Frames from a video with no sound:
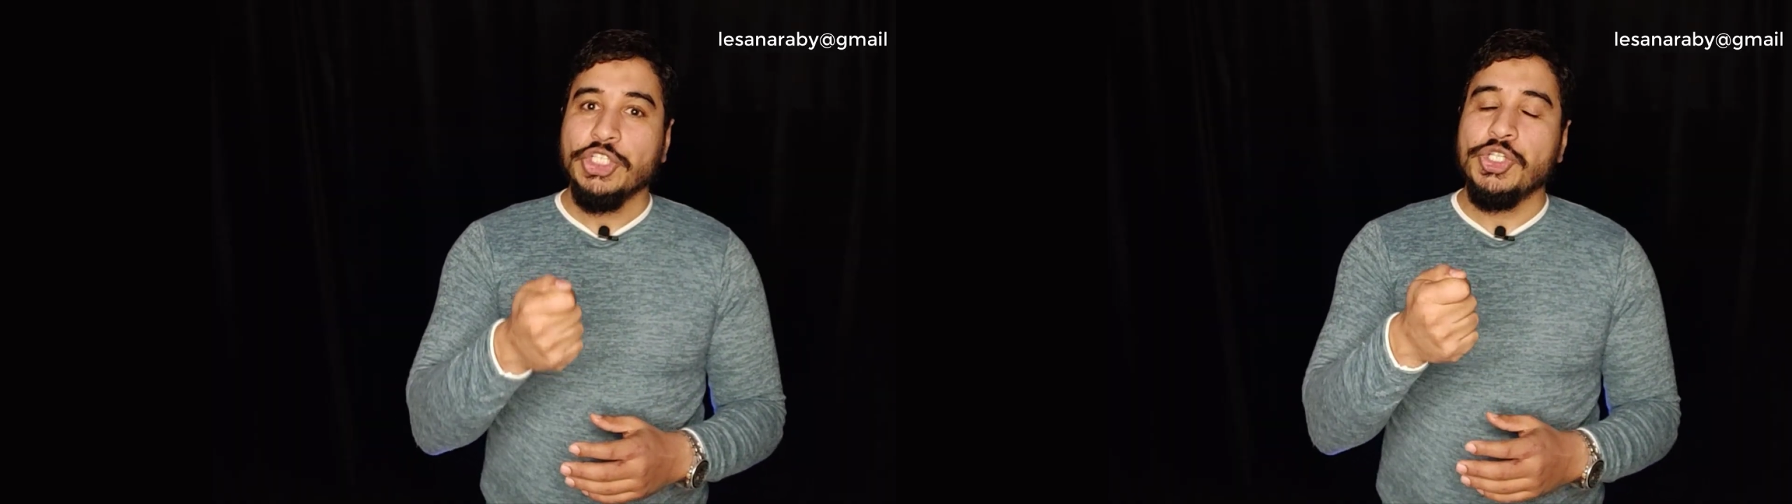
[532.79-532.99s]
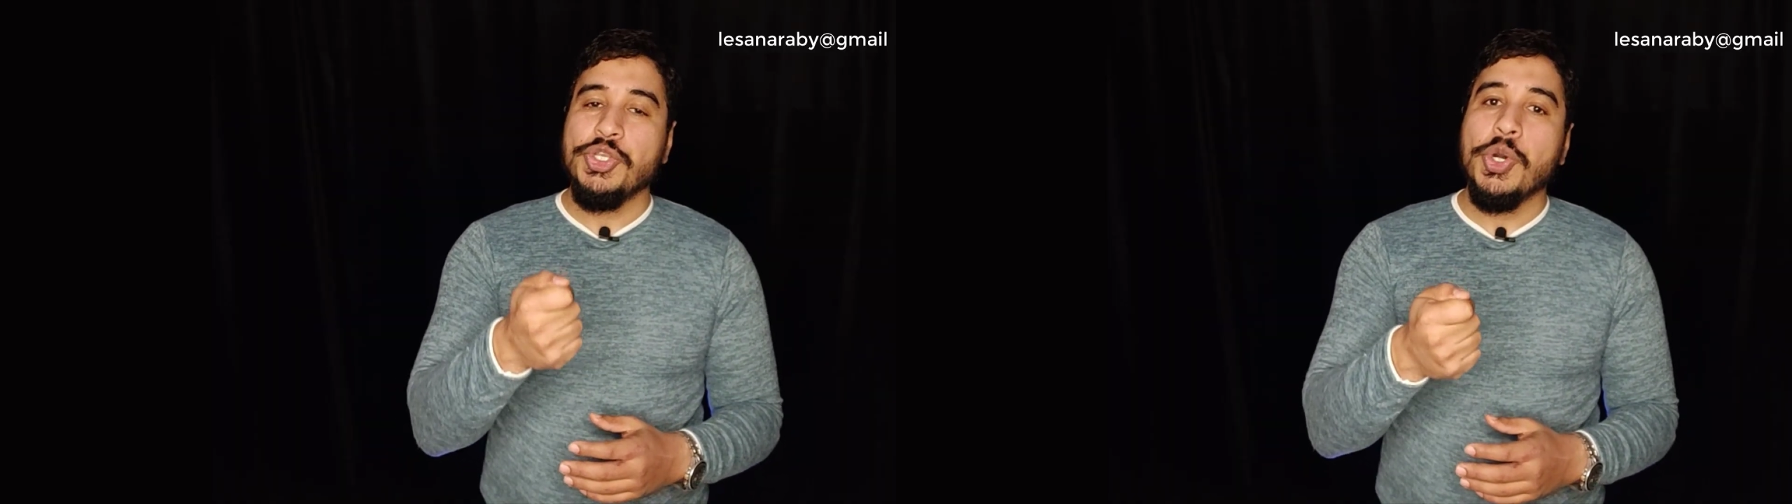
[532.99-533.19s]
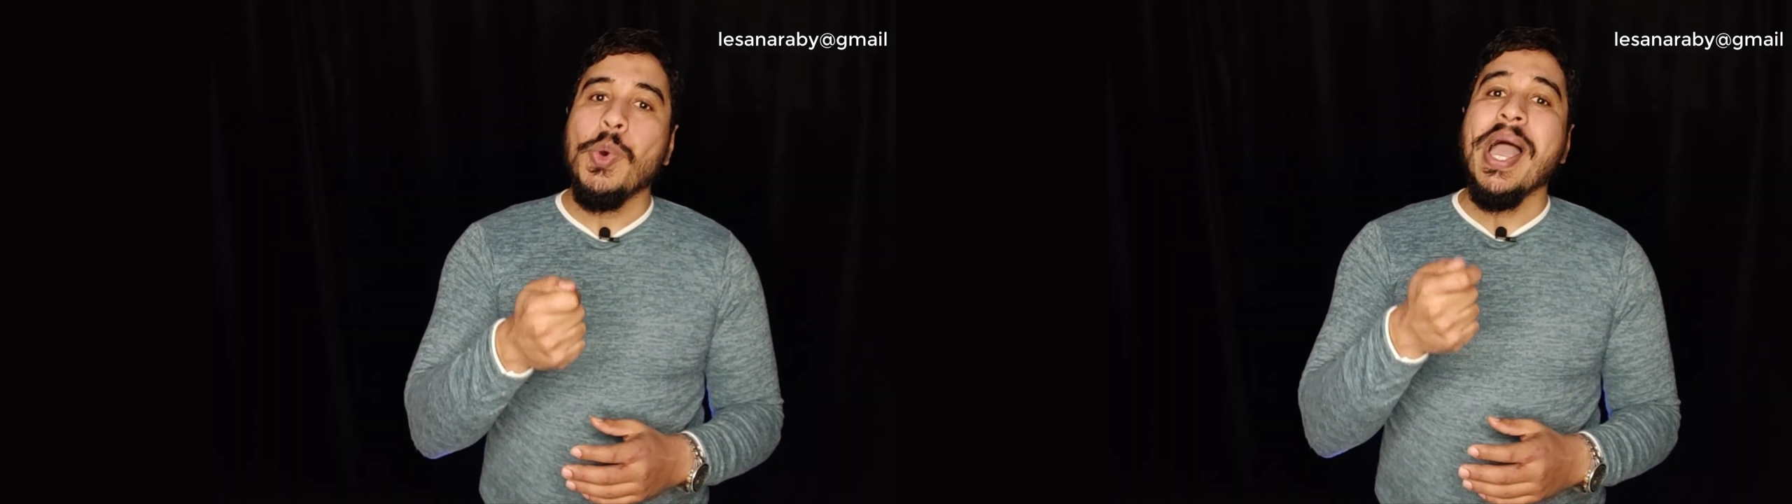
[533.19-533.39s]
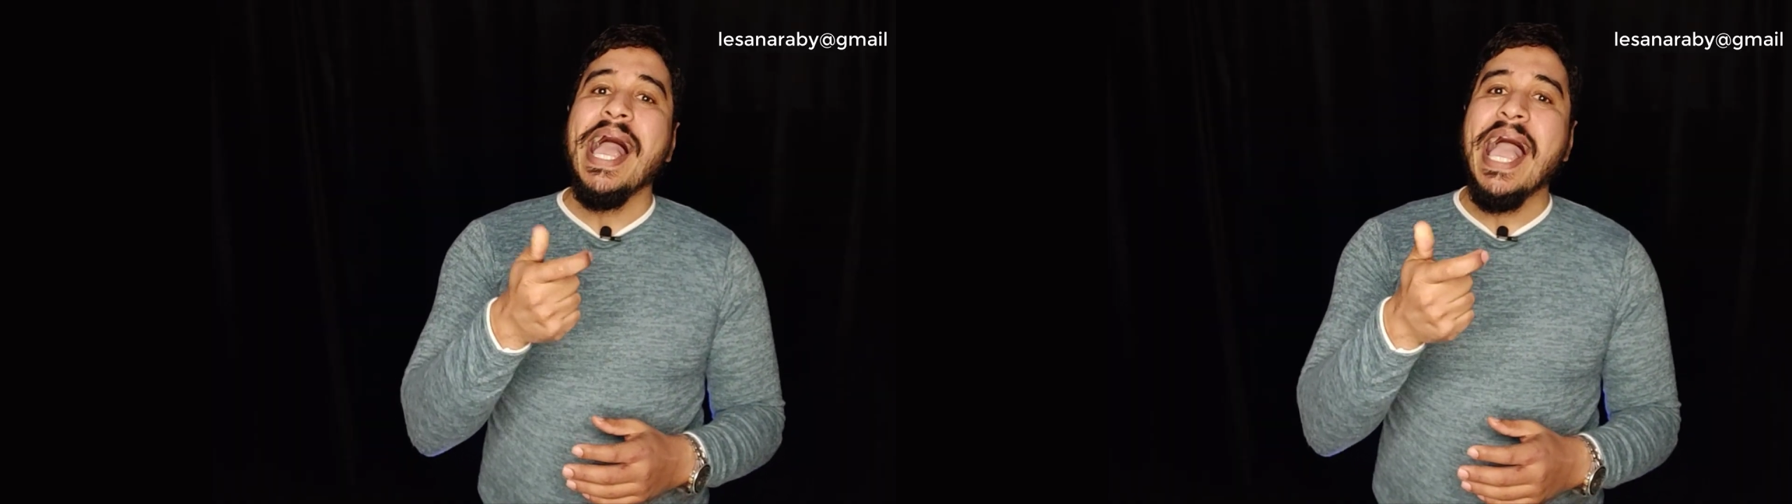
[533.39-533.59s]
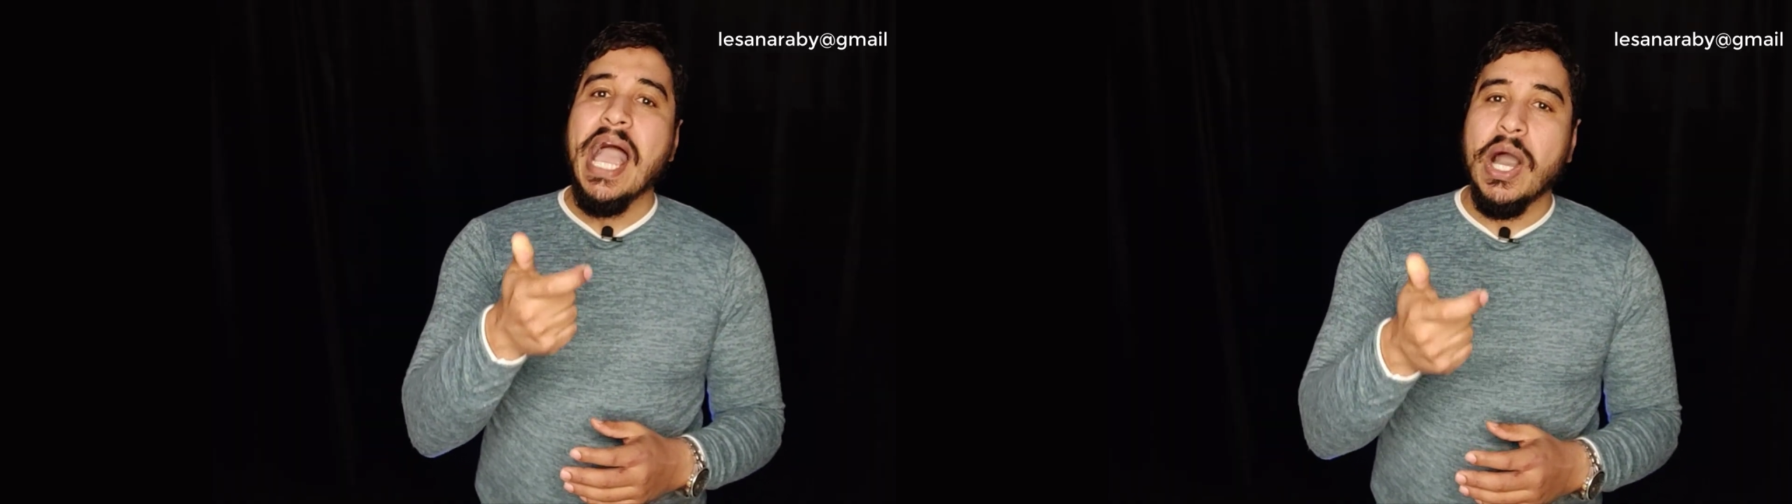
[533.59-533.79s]
to know
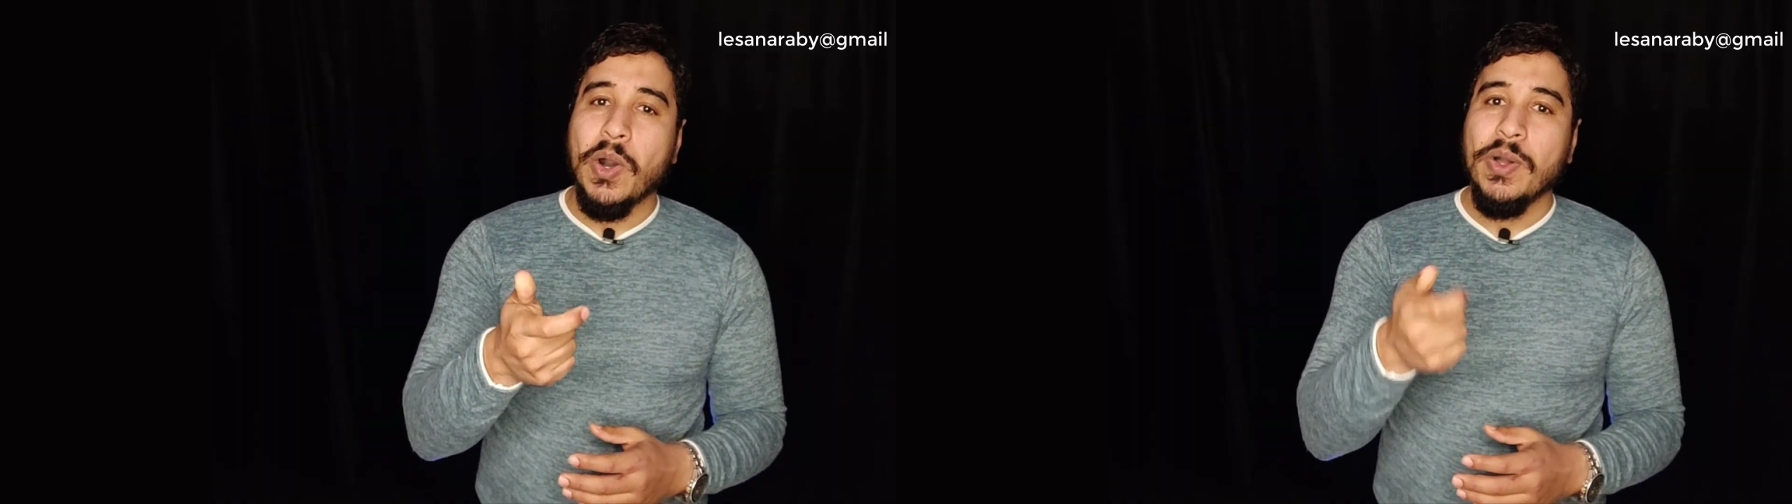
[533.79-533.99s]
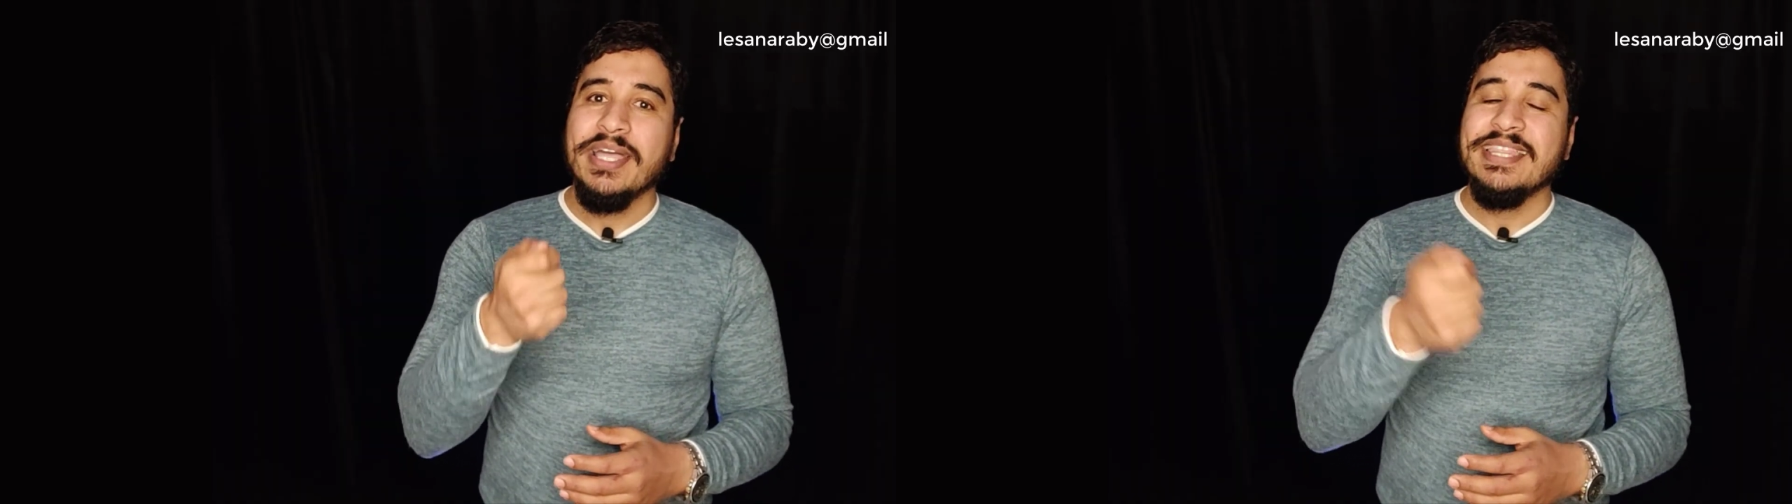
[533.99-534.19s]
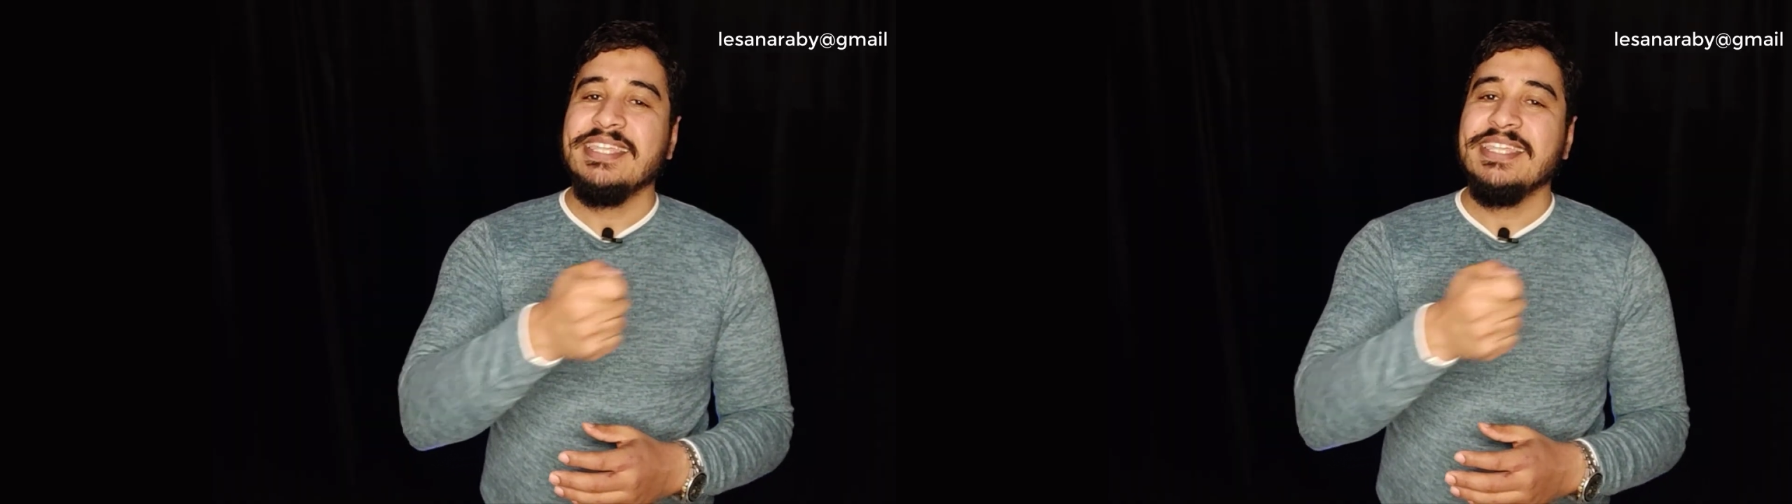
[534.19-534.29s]
how